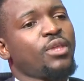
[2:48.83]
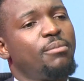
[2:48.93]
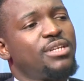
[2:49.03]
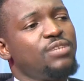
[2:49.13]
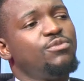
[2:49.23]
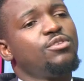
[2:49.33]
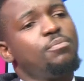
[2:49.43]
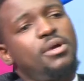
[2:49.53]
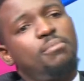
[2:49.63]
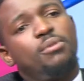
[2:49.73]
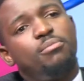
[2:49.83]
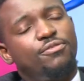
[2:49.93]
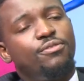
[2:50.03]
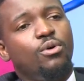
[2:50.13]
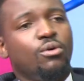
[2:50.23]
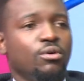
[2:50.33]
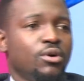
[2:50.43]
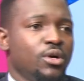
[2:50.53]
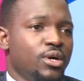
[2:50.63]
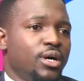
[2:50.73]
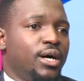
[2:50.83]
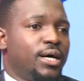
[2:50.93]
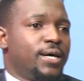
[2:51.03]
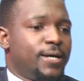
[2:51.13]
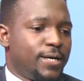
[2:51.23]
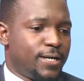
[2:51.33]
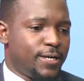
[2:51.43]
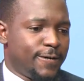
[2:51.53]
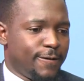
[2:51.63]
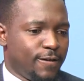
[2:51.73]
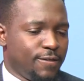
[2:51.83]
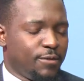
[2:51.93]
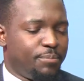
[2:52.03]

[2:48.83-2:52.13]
But if you remember before, in